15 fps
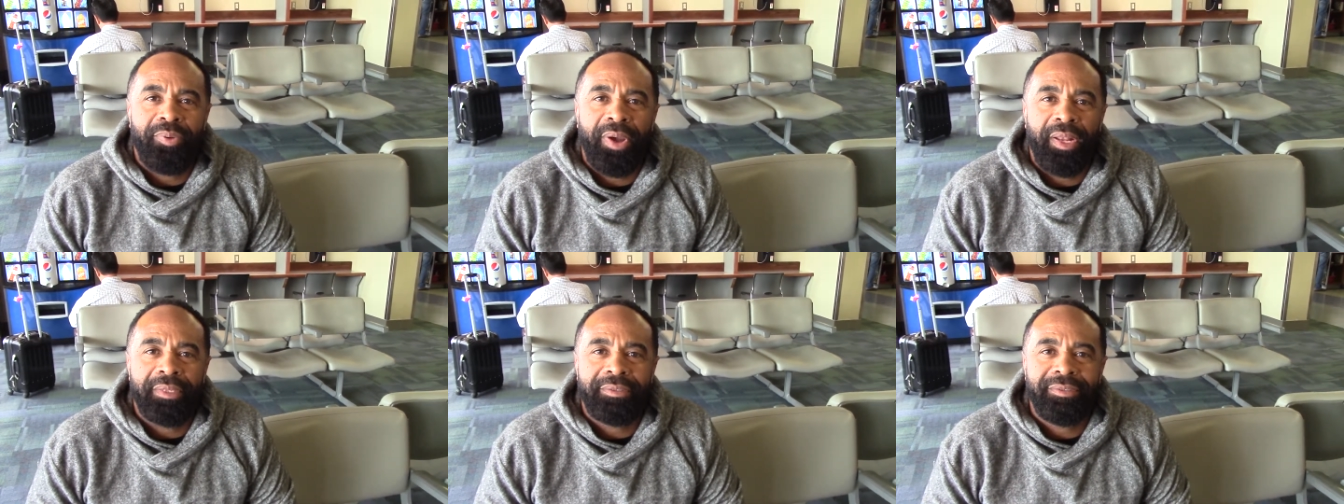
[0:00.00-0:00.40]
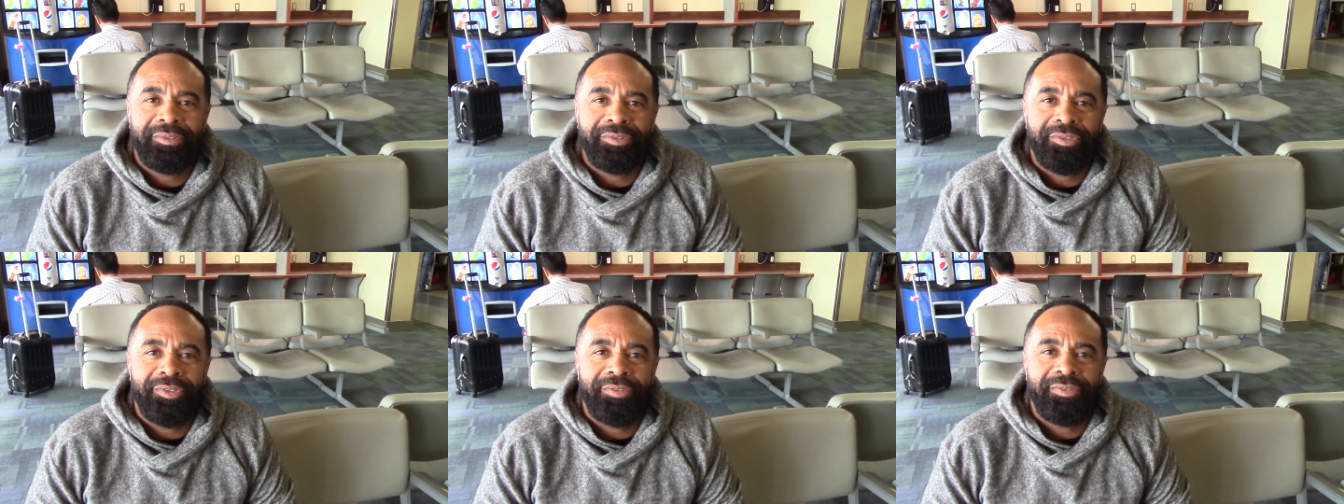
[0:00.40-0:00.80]
product and
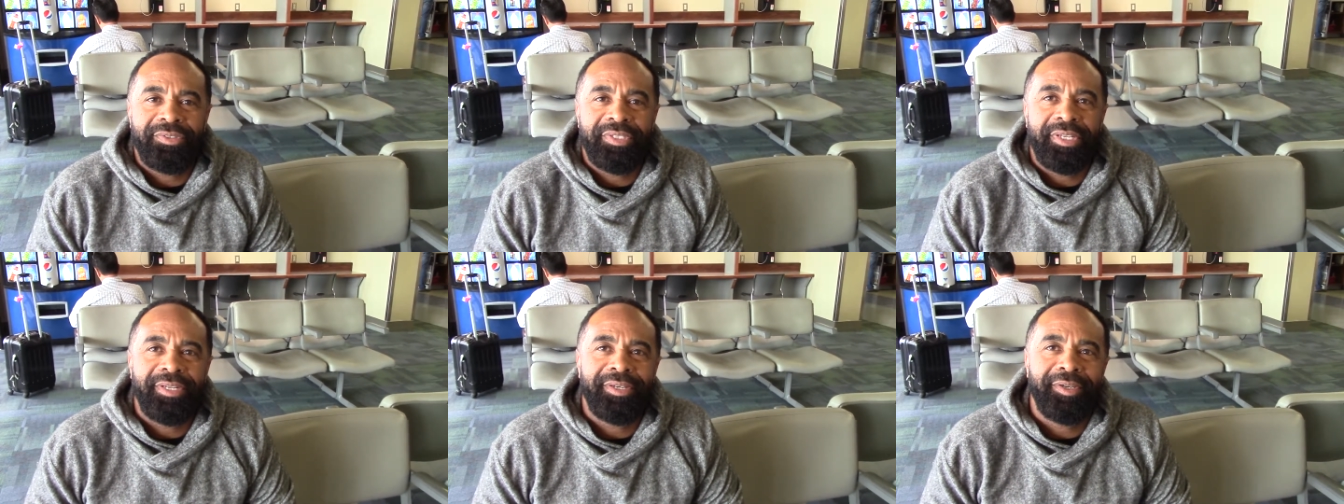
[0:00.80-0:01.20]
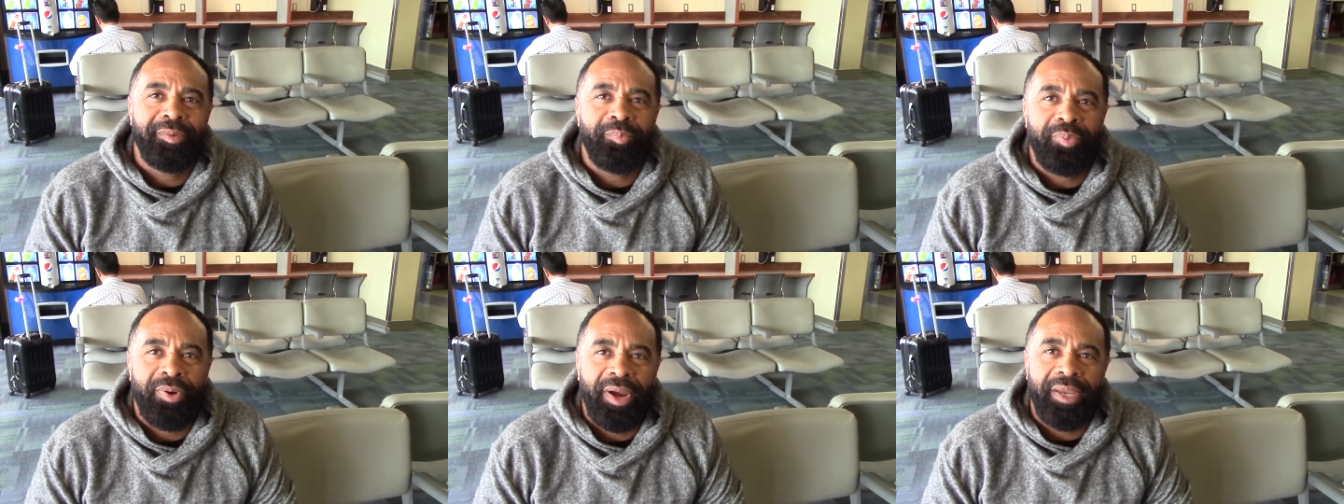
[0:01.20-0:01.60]
service at a
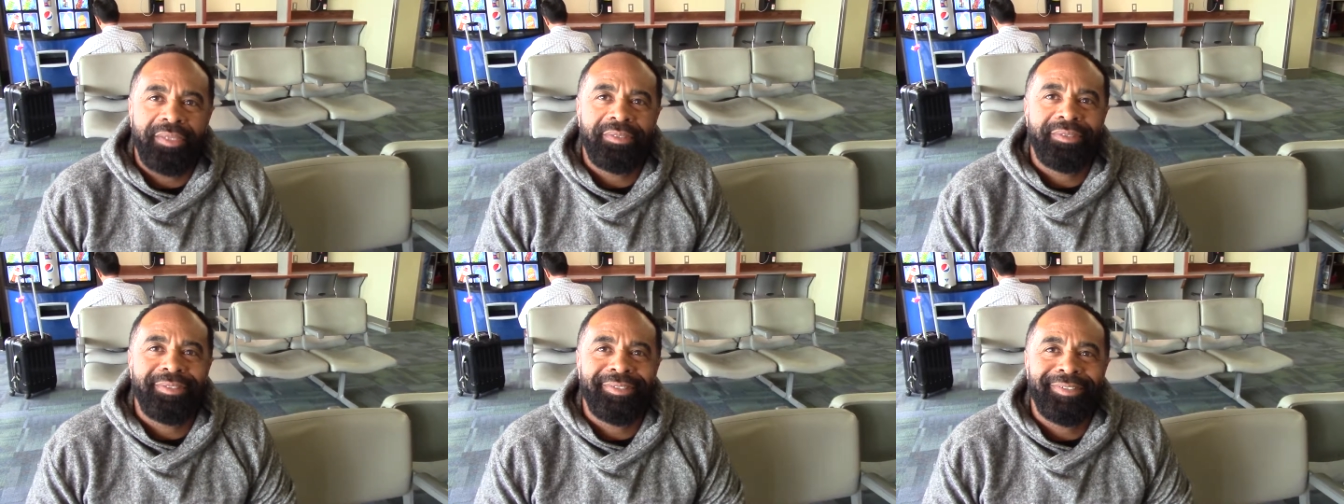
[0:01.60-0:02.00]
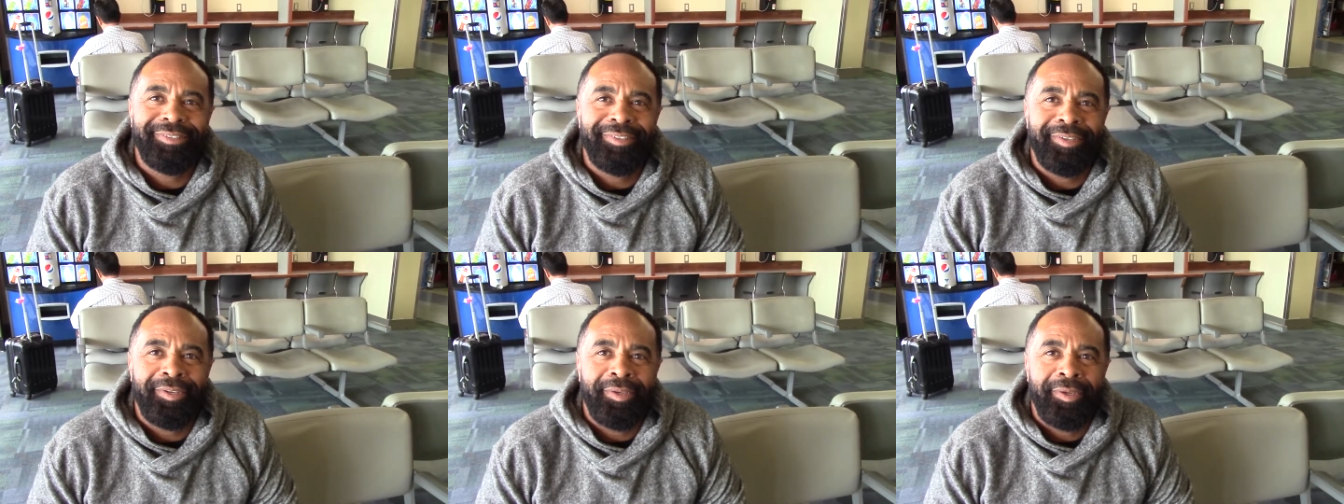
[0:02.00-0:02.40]
good price,
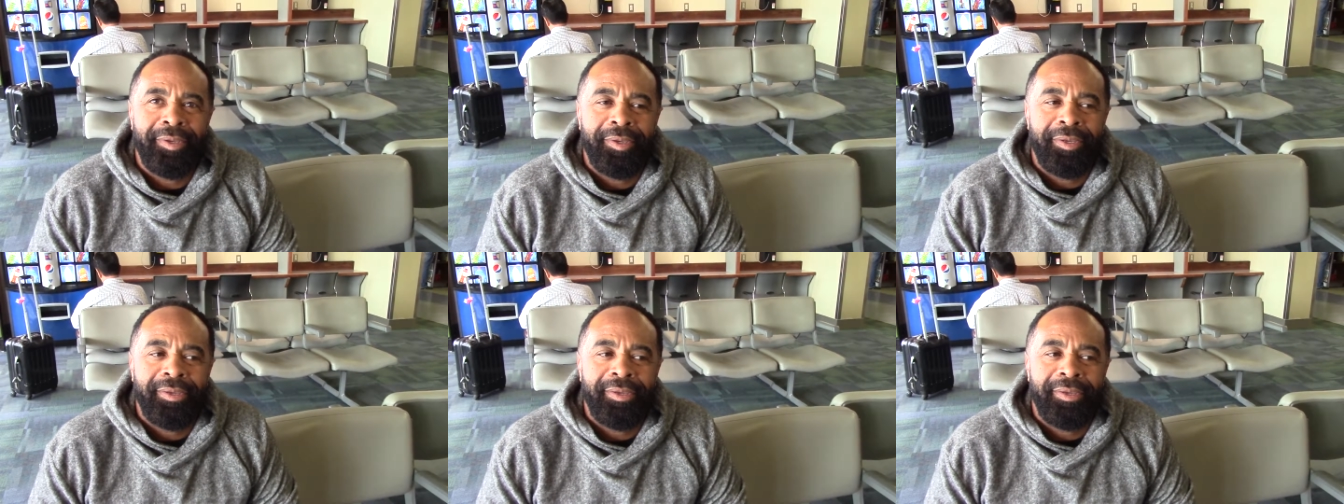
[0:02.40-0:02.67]
um,